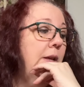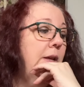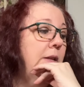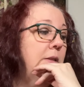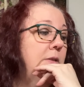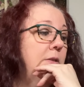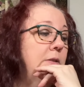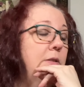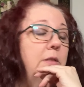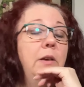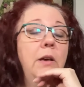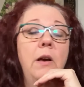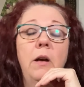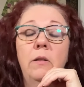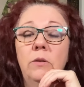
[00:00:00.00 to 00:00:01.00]
It's, the
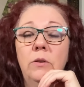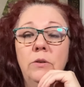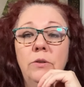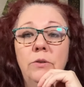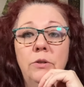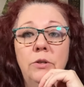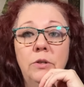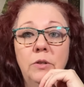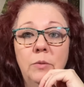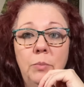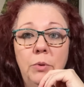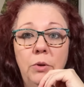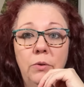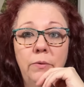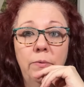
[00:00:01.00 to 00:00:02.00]
colors are just
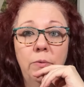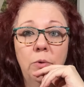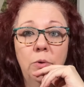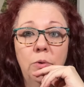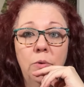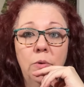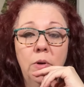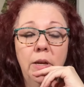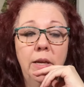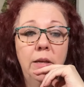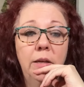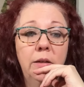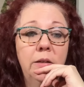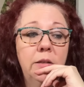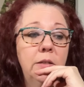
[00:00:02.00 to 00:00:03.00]
beautiful
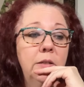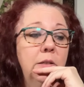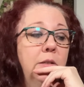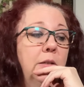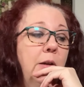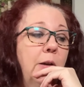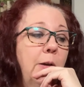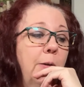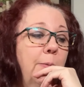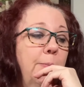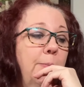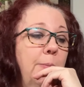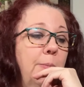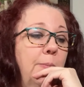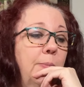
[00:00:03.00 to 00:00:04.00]
and
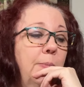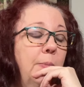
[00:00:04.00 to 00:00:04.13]
um,